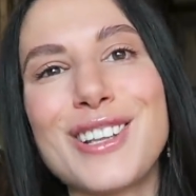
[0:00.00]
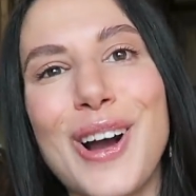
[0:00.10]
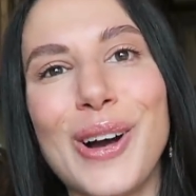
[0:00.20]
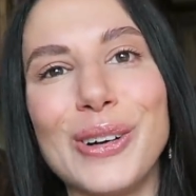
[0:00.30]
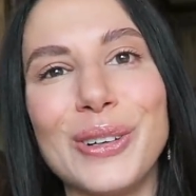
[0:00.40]

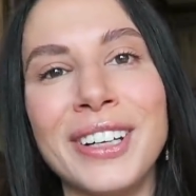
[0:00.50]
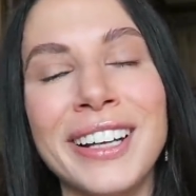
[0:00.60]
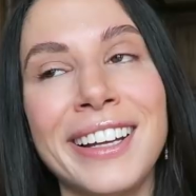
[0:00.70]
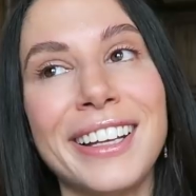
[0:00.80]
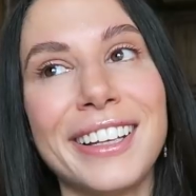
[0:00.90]
so
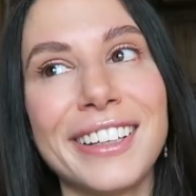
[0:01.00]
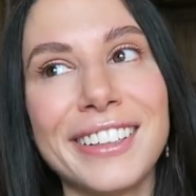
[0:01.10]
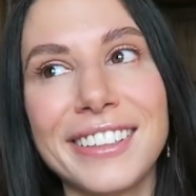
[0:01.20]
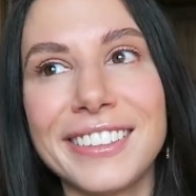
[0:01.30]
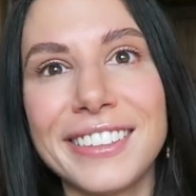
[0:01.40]

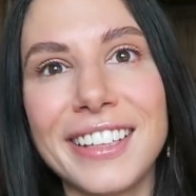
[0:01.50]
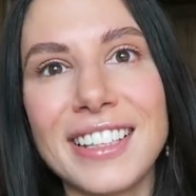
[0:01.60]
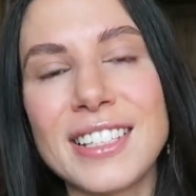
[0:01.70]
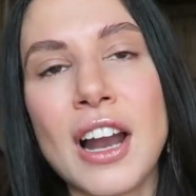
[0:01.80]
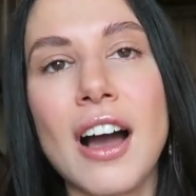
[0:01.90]

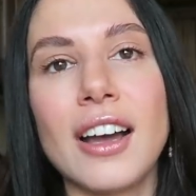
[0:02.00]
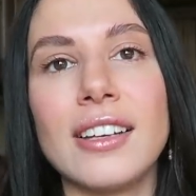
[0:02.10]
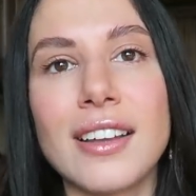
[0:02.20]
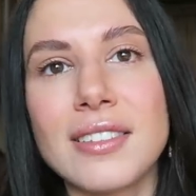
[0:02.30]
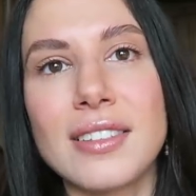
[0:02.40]
it's
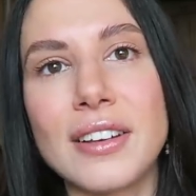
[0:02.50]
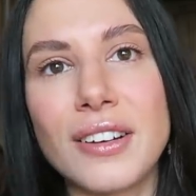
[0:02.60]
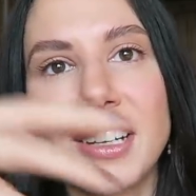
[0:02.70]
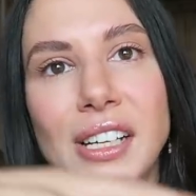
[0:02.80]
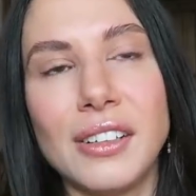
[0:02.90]
not
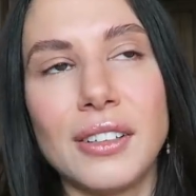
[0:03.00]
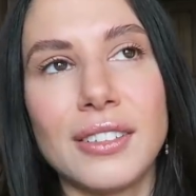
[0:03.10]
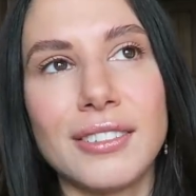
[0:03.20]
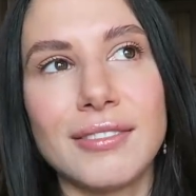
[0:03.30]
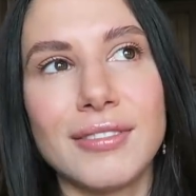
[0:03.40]
necessary
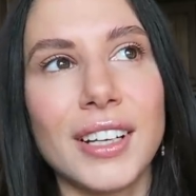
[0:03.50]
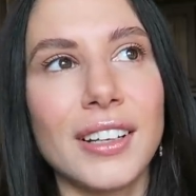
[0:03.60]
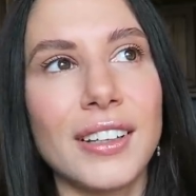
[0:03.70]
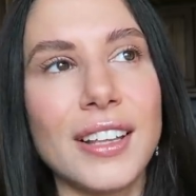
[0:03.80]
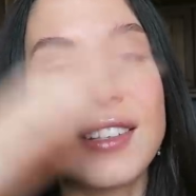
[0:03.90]

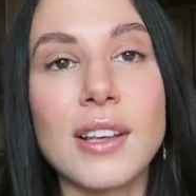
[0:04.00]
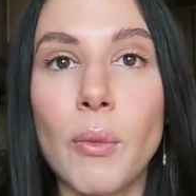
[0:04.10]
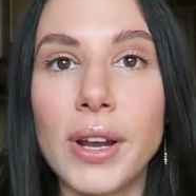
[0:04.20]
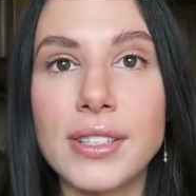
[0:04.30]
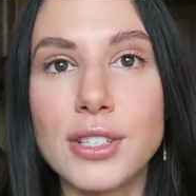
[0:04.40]
in some
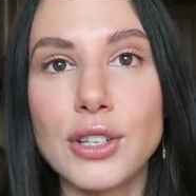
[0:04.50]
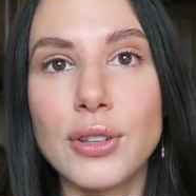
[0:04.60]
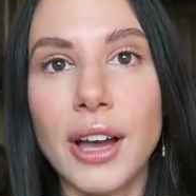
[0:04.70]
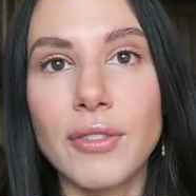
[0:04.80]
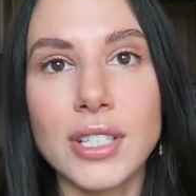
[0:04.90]
ways to
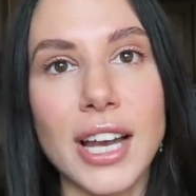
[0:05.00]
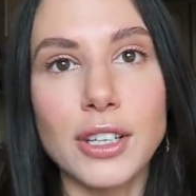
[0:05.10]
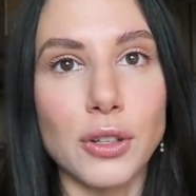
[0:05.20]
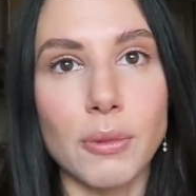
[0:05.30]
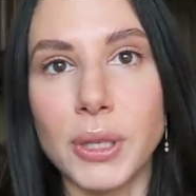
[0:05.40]
do that for
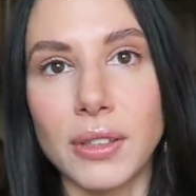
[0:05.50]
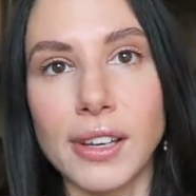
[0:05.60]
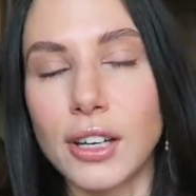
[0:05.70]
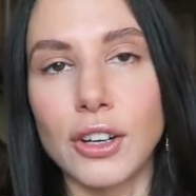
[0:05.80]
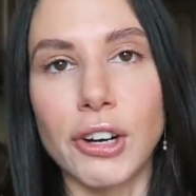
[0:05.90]
tech. You could be
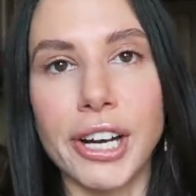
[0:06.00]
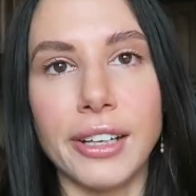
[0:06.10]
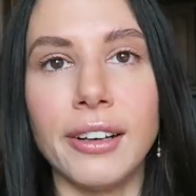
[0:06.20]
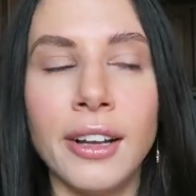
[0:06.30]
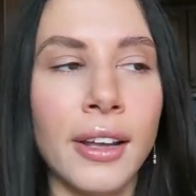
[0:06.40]
like a
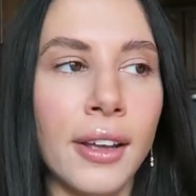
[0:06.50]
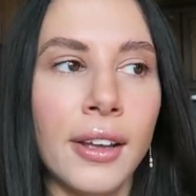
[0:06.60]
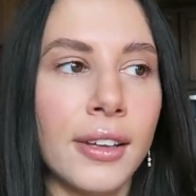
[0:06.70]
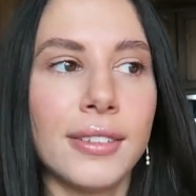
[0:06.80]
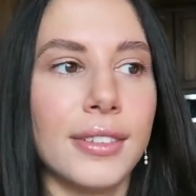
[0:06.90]
great
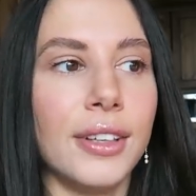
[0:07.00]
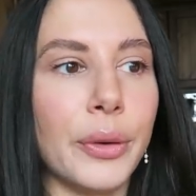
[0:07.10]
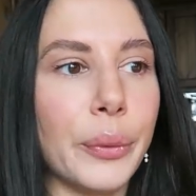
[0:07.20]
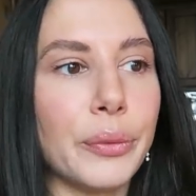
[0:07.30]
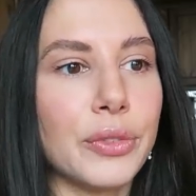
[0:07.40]
you
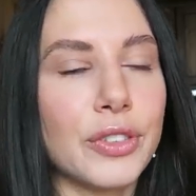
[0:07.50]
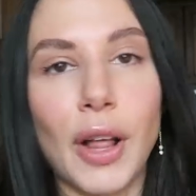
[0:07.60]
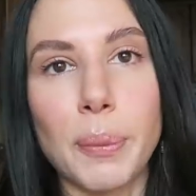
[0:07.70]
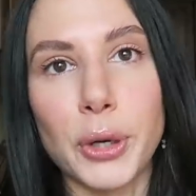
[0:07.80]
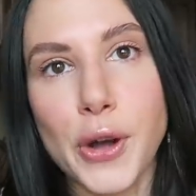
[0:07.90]
know,
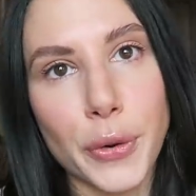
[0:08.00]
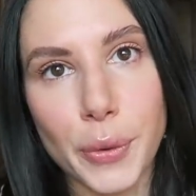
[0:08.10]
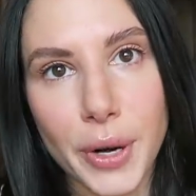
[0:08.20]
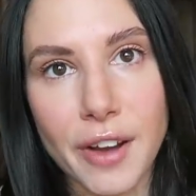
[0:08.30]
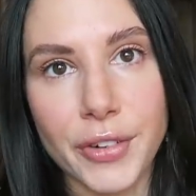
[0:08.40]
developer code
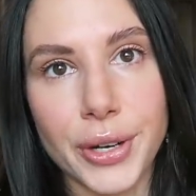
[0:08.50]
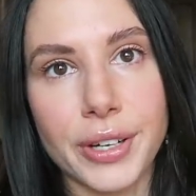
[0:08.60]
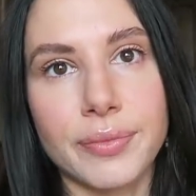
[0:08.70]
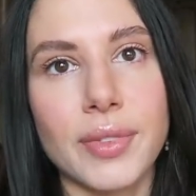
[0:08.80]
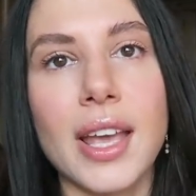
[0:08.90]
or
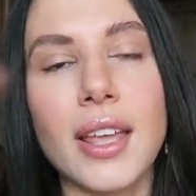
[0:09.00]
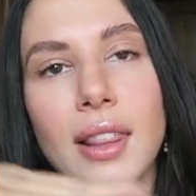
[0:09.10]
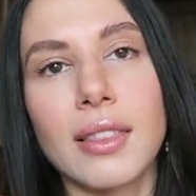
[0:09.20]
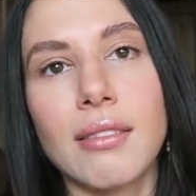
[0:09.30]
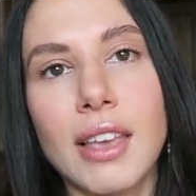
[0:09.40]
whatever
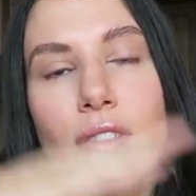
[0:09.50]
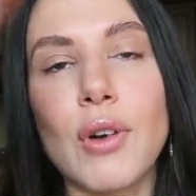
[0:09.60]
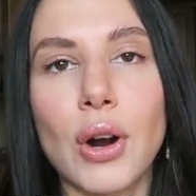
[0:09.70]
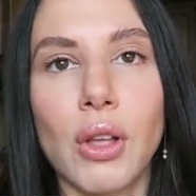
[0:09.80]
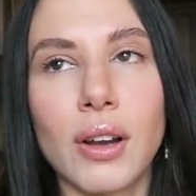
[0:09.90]
and get
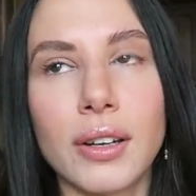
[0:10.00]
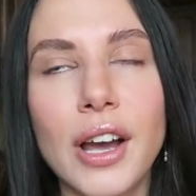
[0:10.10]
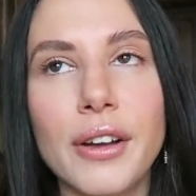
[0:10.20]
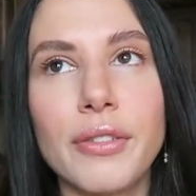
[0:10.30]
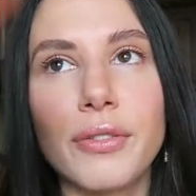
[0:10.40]
far along
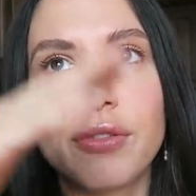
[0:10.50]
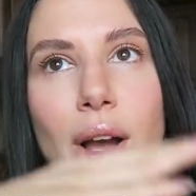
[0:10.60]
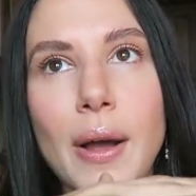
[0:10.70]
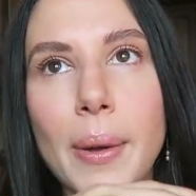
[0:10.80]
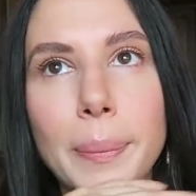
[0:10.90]
enough
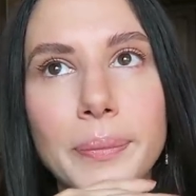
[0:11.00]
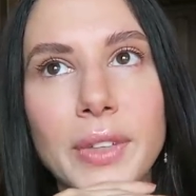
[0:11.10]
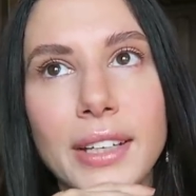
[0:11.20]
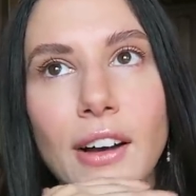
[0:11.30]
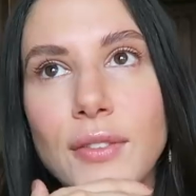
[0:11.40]
um,
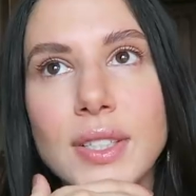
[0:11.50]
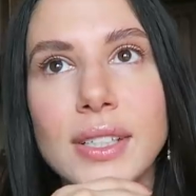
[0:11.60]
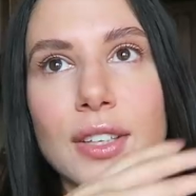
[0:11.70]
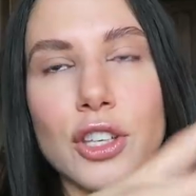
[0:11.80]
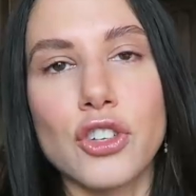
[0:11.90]
and
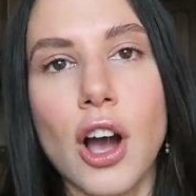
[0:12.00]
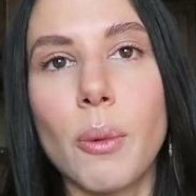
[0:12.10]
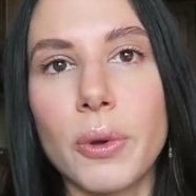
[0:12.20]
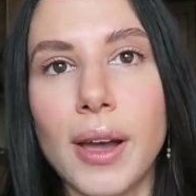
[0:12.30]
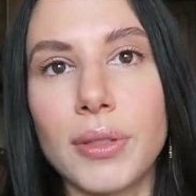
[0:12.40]
obviously get the
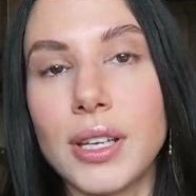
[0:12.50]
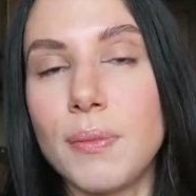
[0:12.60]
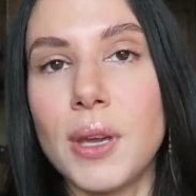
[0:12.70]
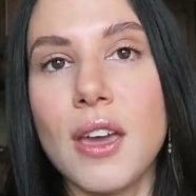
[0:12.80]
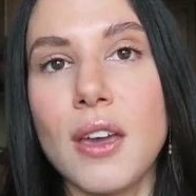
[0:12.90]
job without the
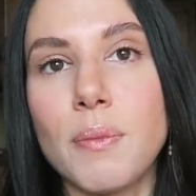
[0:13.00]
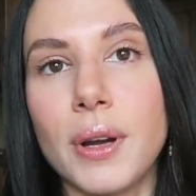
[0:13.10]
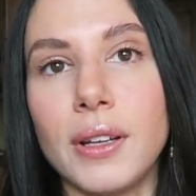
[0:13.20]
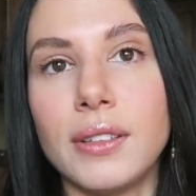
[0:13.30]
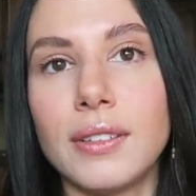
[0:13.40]
MBA.
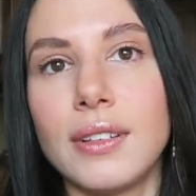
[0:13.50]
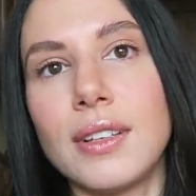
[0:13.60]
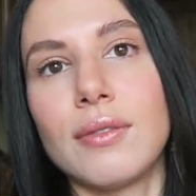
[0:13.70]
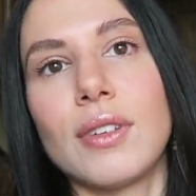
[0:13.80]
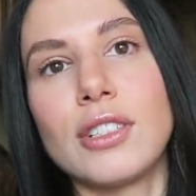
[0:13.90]
But
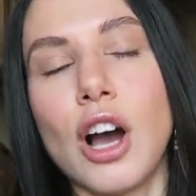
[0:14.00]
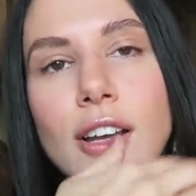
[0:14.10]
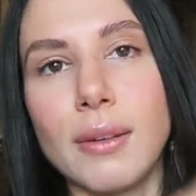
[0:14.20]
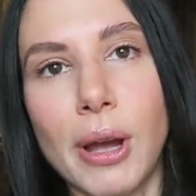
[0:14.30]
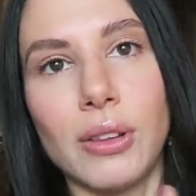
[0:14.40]
it,
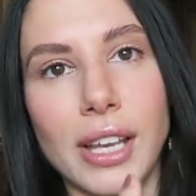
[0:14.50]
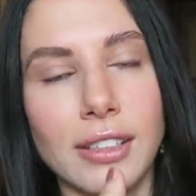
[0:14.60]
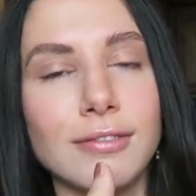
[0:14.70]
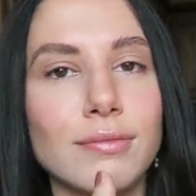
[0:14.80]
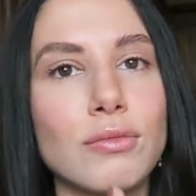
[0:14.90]
talking about
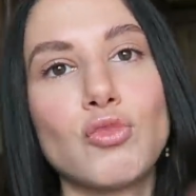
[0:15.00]
like